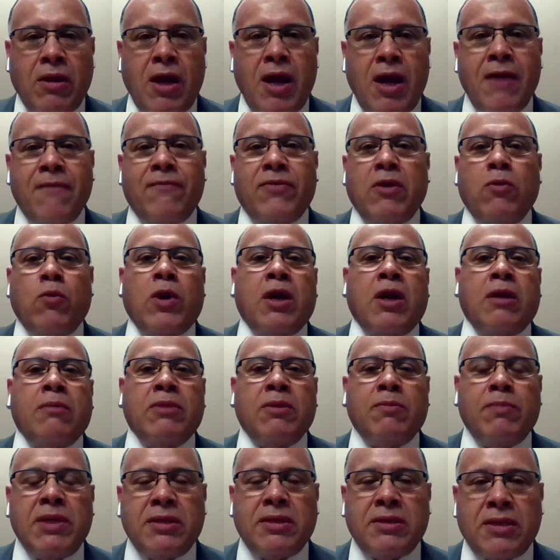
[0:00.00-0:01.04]
life. They want them
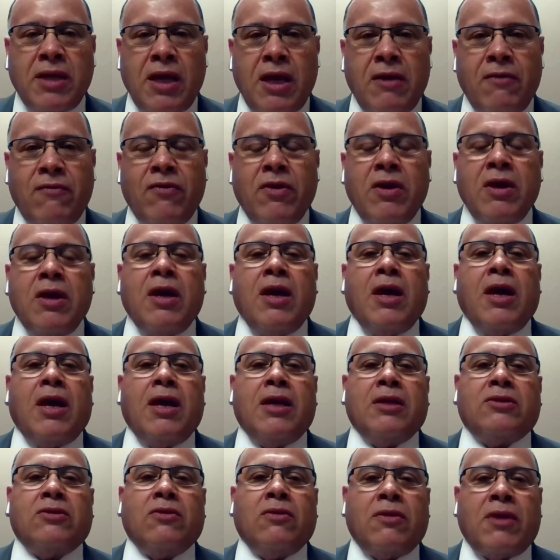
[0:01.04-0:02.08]
to be safe.
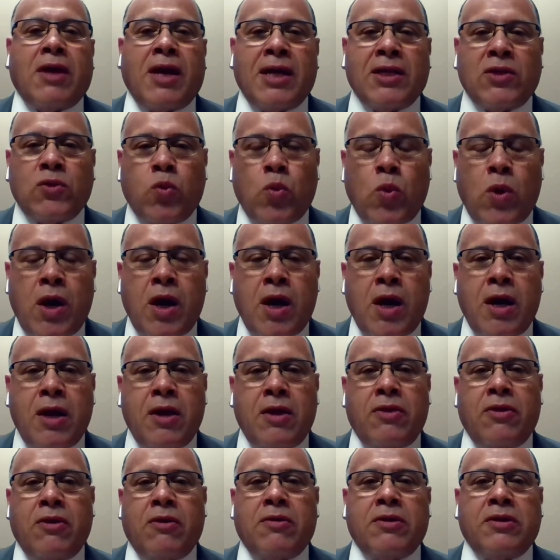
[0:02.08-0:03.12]
And so that's
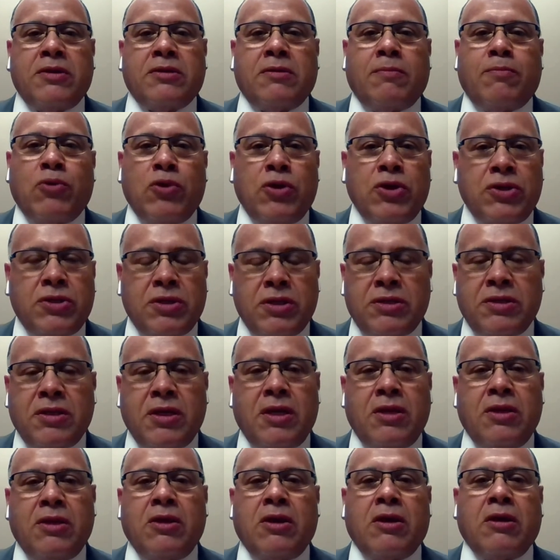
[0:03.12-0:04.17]
why there is a push to
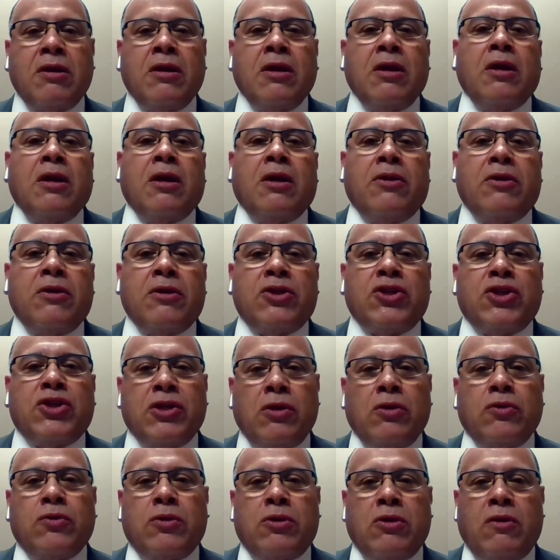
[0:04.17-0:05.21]
send their
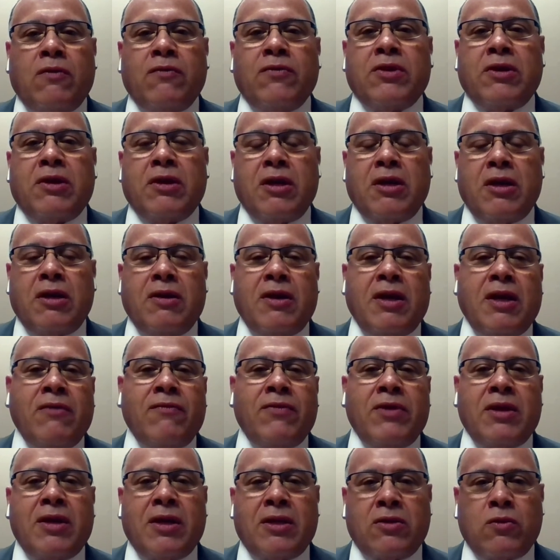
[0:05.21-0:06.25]
children over there,
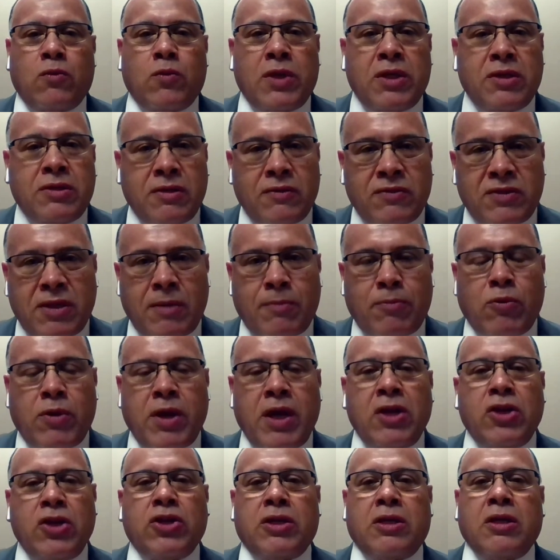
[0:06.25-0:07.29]
even at the risk of
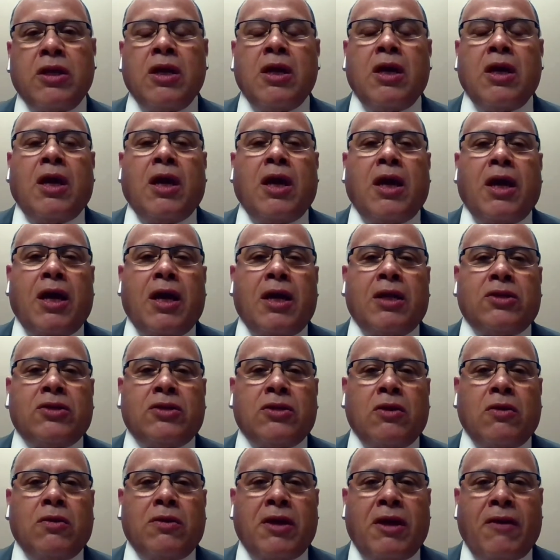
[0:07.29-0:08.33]
separation. And
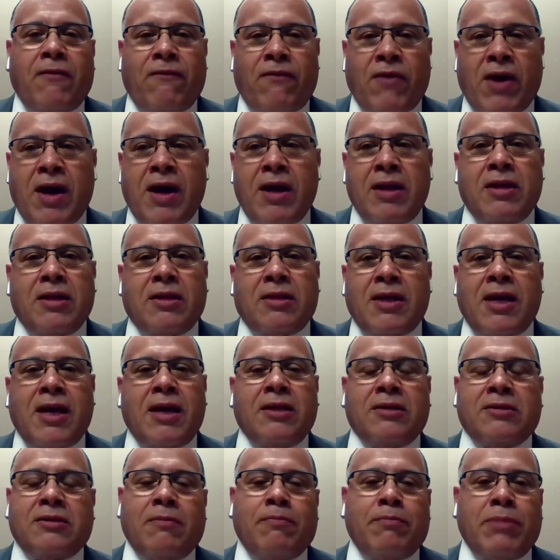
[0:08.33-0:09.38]
so they find that
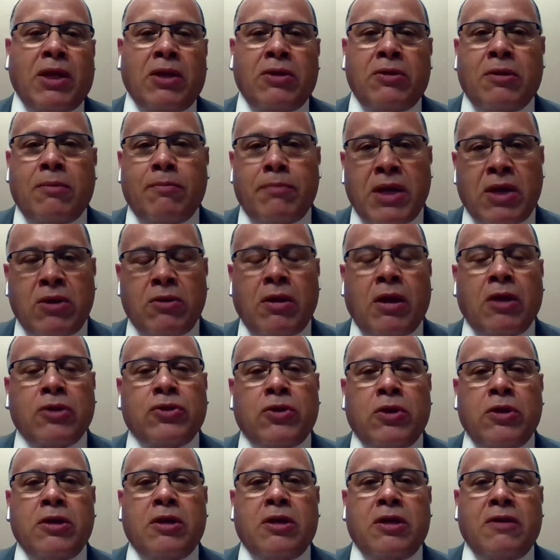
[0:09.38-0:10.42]
that is a better
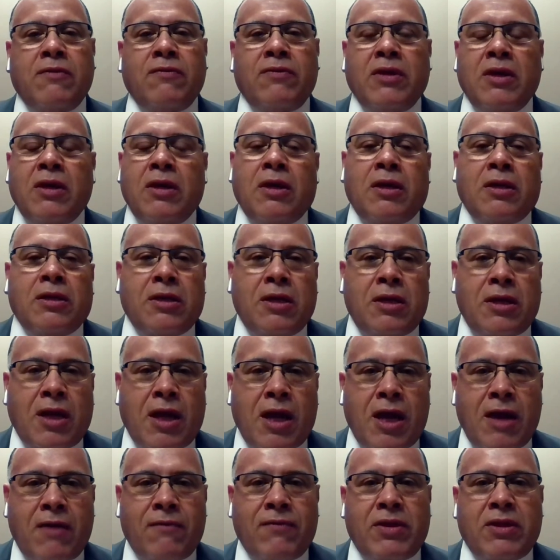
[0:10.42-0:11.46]
alternative than to
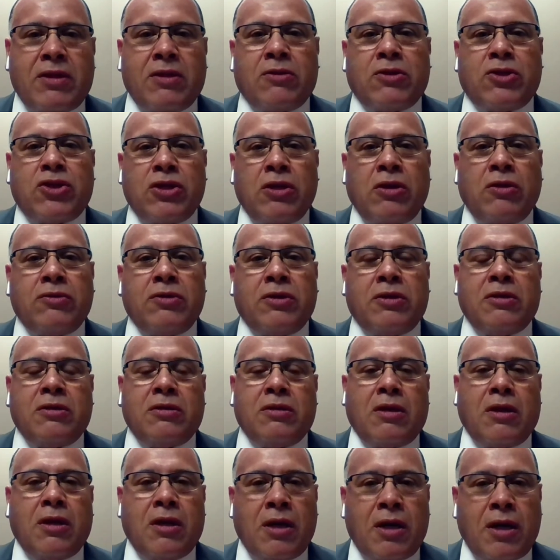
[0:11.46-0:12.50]
having their
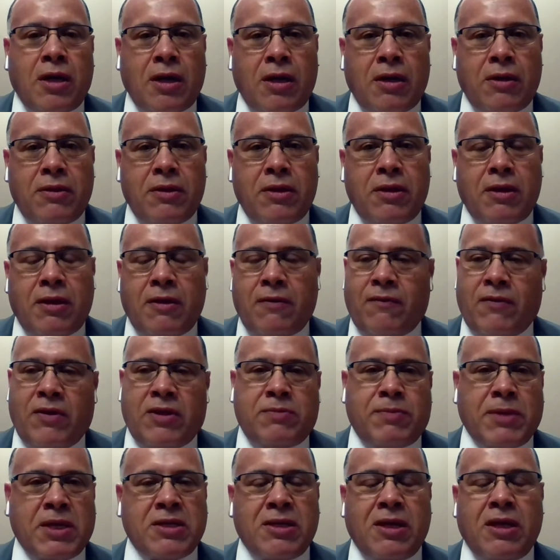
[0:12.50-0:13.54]
children,
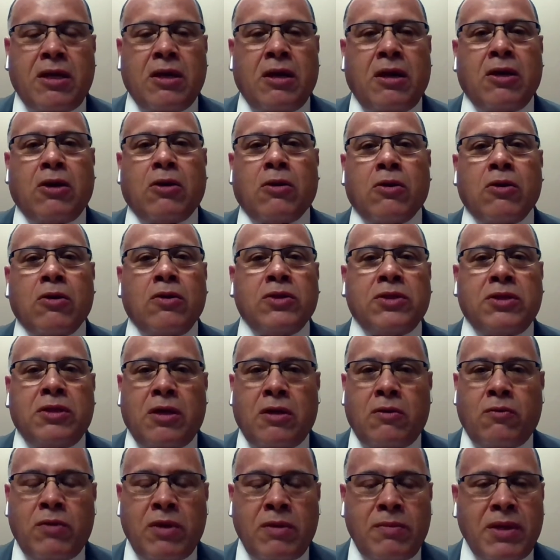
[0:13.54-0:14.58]
especially young girls,
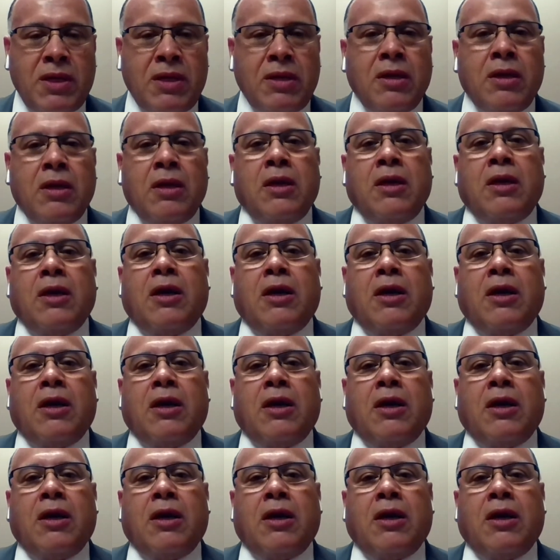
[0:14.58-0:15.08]
young women,